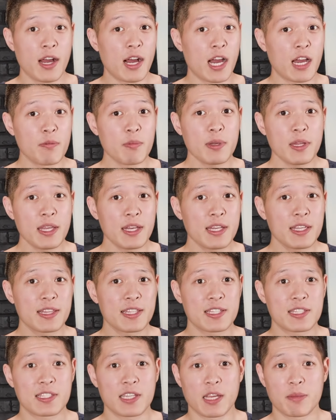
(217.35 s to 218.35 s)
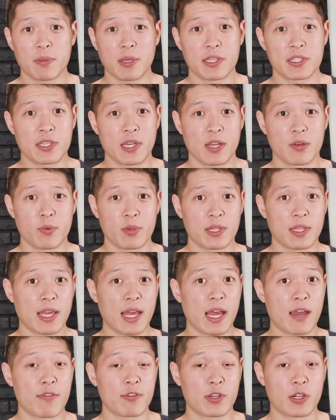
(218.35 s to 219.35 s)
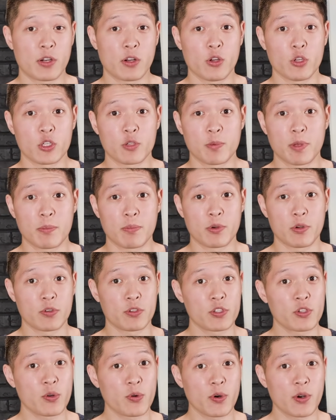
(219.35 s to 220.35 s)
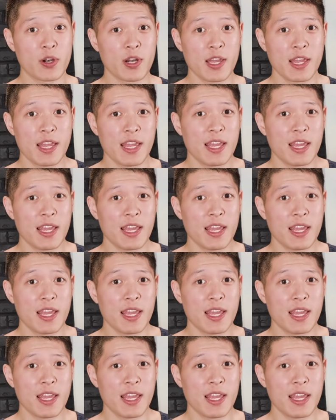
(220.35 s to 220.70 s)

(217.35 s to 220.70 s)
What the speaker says: I've been hitting this side by side with the Avatar Ultimate Pro Tour,